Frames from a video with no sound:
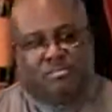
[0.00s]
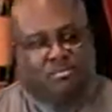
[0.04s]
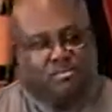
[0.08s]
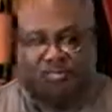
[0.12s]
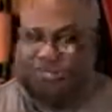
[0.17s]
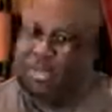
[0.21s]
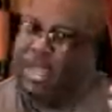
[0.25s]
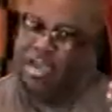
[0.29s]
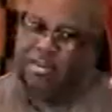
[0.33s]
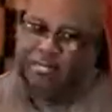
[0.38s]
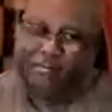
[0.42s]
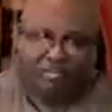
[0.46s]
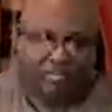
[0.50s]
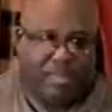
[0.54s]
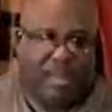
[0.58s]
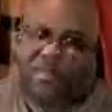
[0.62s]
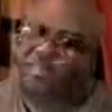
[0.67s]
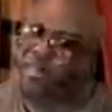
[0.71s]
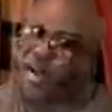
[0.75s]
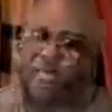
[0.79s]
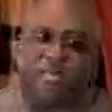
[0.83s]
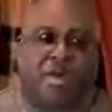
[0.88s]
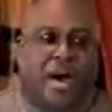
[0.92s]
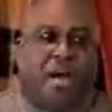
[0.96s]
That
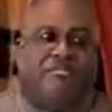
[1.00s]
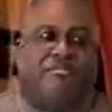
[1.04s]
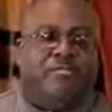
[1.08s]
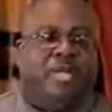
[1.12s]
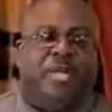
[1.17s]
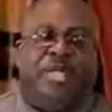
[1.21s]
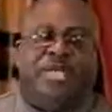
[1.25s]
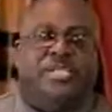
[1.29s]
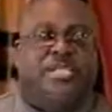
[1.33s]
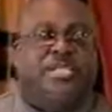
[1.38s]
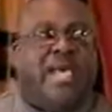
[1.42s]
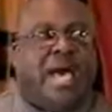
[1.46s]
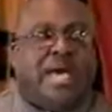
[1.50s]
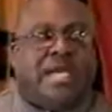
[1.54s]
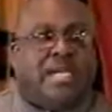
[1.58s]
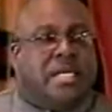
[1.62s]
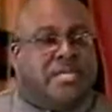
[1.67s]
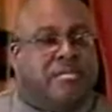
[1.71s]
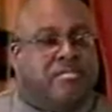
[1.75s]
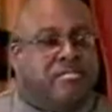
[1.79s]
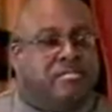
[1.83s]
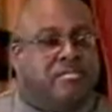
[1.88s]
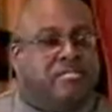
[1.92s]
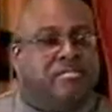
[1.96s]
made my mom real excited.
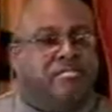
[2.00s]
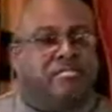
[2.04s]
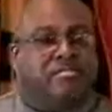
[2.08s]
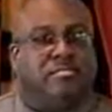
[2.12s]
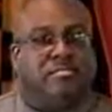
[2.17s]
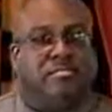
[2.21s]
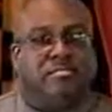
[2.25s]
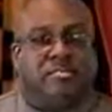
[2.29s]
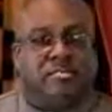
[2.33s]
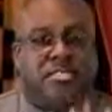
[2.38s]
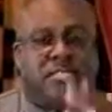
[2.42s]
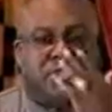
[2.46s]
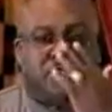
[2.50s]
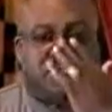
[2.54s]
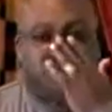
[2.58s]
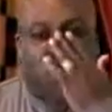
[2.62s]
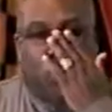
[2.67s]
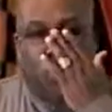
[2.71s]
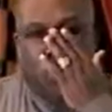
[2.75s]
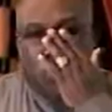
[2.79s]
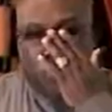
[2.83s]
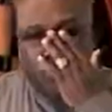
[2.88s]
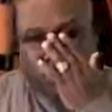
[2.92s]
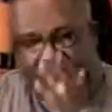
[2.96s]
So
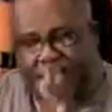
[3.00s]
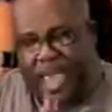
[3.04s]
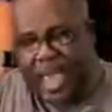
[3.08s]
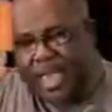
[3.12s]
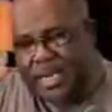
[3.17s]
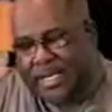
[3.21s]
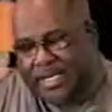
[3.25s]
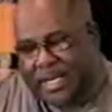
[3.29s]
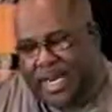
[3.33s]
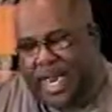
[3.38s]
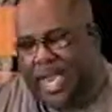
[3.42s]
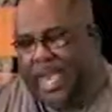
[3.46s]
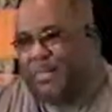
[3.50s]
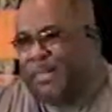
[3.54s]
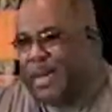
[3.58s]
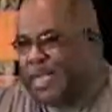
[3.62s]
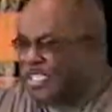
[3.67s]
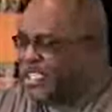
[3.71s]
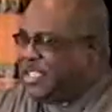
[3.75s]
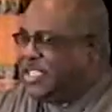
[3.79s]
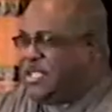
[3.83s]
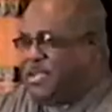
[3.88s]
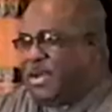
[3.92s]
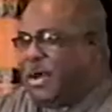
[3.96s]
when the man came, I
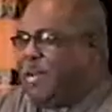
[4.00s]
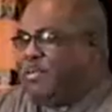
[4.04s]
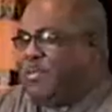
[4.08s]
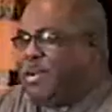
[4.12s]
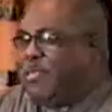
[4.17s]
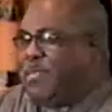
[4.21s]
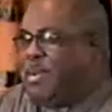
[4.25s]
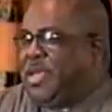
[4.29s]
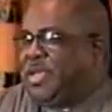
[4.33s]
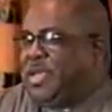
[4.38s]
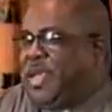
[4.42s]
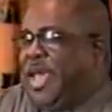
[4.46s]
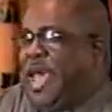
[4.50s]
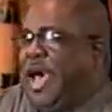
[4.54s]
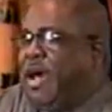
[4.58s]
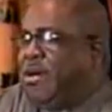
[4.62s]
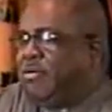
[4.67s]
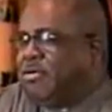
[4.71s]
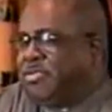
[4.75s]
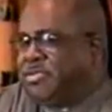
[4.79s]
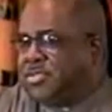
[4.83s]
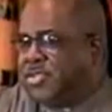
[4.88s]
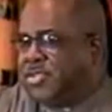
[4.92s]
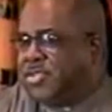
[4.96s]
just so happened to be at the
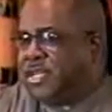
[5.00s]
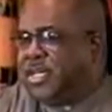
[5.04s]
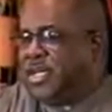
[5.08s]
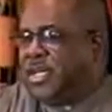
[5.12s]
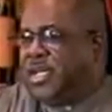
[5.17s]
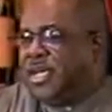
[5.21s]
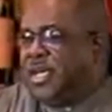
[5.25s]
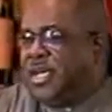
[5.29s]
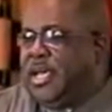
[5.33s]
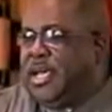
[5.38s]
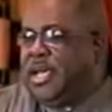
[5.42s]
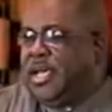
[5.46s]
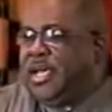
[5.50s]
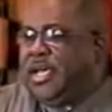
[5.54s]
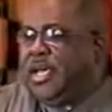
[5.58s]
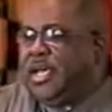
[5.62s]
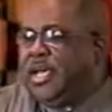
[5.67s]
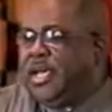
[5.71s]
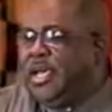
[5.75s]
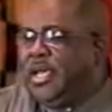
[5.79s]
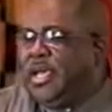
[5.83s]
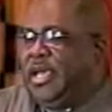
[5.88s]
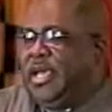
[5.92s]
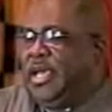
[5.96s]
house.
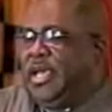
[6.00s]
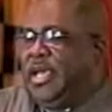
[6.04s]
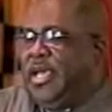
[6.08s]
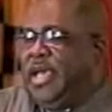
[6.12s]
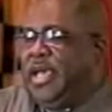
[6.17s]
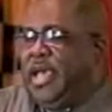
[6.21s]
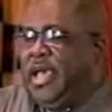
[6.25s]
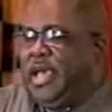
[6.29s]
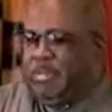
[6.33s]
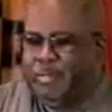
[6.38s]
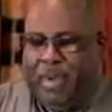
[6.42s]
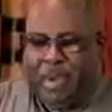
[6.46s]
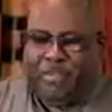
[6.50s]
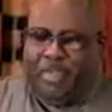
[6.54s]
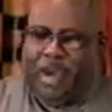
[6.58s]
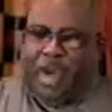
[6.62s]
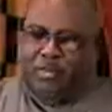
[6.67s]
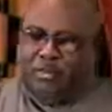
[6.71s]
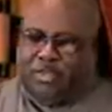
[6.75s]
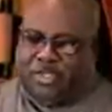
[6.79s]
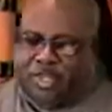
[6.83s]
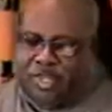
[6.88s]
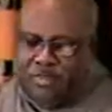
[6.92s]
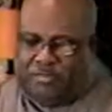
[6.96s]
And my
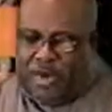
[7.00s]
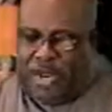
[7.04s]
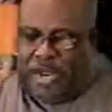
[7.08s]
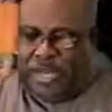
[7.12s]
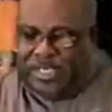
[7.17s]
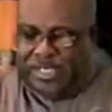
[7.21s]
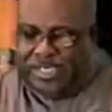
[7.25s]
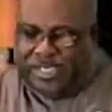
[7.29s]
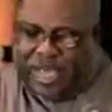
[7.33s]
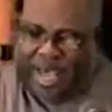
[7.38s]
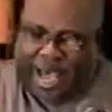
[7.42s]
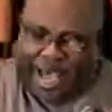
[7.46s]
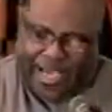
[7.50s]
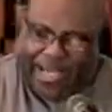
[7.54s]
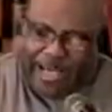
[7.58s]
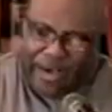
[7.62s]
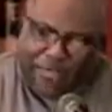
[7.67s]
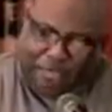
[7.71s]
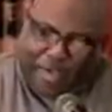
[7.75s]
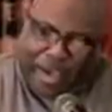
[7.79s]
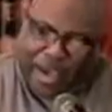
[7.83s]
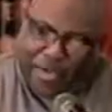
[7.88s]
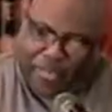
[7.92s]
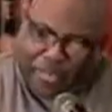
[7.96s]
mom was getting ready to sign the
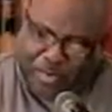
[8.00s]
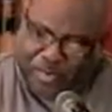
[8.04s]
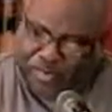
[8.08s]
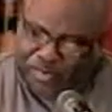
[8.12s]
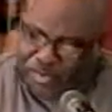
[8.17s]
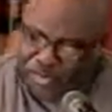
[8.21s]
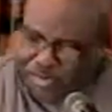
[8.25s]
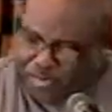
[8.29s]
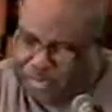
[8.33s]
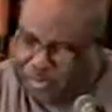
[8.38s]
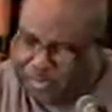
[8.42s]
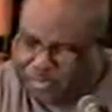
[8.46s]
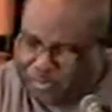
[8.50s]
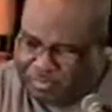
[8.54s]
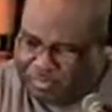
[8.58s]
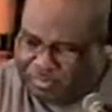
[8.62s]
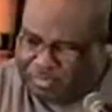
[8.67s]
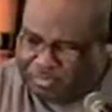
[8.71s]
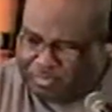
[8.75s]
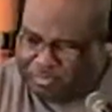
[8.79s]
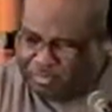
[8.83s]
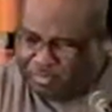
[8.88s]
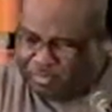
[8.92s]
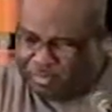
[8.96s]
papers.
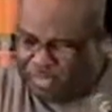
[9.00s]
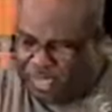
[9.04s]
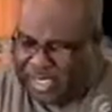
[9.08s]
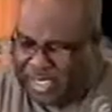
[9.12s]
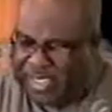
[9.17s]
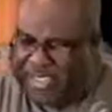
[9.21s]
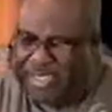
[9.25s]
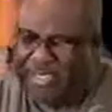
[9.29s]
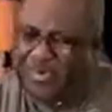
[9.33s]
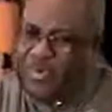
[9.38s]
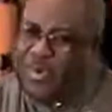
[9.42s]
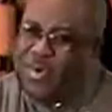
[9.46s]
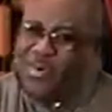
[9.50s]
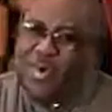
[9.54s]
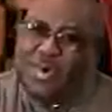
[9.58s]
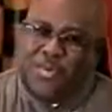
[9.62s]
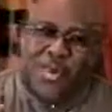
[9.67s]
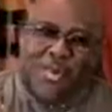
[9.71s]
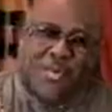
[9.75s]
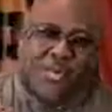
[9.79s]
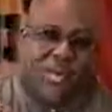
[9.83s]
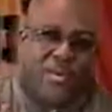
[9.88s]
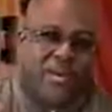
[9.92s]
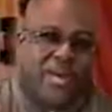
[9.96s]
And I said,
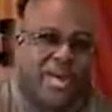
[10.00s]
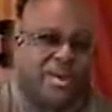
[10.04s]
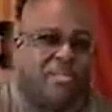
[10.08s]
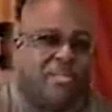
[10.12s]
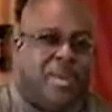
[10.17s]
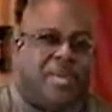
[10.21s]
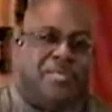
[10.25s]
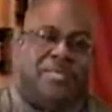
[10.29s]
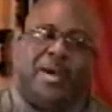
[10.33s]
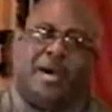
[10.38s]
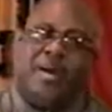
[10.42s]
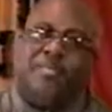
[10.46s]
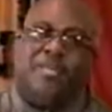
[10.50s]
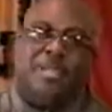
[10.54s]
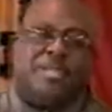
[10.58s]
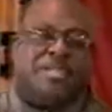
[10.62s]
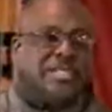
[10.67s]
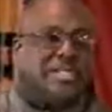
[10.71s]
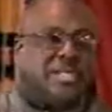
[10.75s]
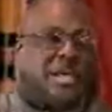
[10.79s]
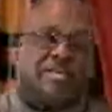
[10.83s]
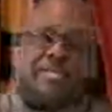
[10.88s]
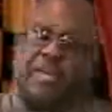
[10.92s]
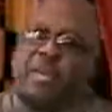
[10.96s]
whoa, wait a minute, Mom.
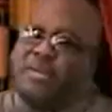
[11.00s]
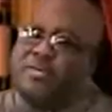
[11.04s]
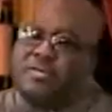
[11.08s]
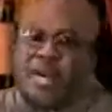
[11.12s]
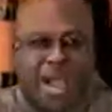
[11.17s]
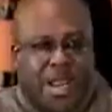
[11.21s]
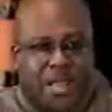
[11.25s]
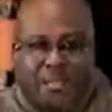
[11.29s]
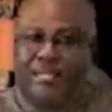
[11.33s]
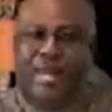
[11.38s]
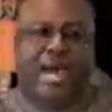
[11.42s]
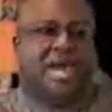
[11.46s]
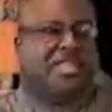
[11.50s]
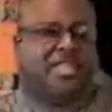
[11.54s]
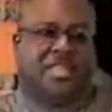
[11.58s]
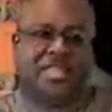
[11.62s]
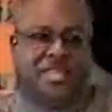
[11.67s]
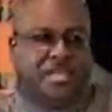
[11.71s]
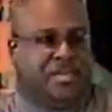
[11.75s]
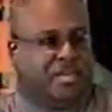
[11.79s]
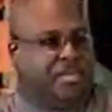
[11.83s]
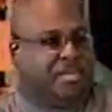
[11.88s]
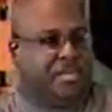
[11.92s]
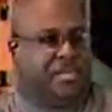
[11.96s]
There's something ain't right about
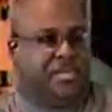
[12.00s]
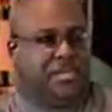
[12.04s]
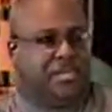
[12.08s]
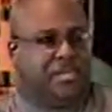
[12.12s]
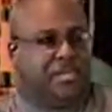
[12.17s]
this.